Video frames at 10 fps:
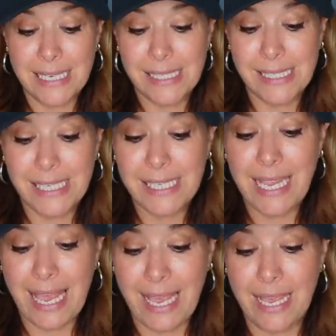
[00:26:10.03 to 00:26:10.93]
S
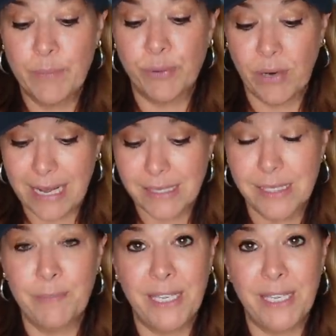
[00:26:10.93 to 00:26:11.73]
T A Pressed,